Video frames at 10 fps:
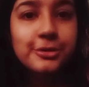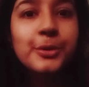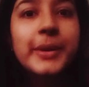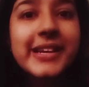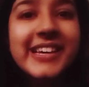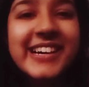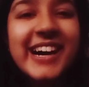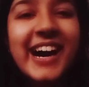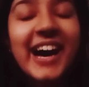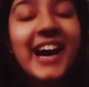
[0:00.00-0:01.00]
do it
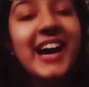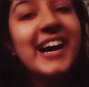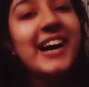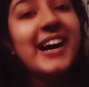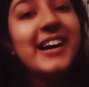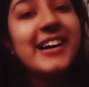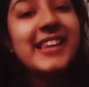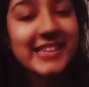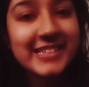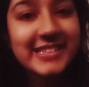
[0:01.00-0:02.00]

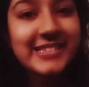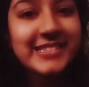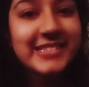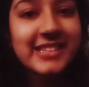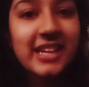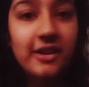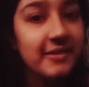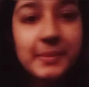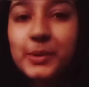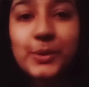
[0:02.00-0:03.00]
like this, out of
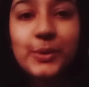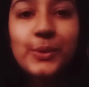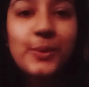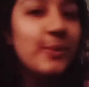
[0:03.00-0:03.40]
the blue.